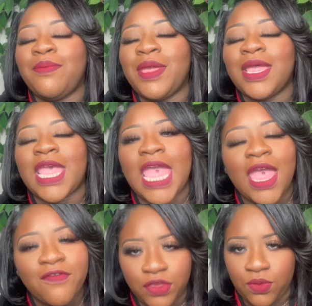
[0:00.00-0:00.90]
big
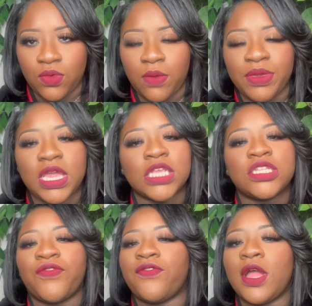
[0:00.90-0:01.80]
heavy one because
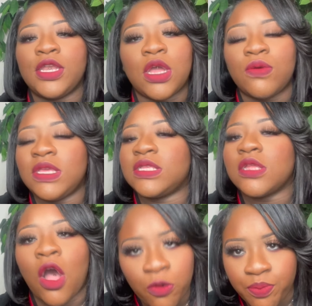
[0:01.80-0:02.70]
the front door is
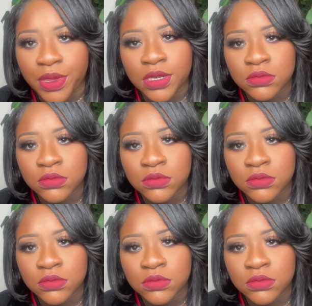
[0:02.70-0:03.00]
open.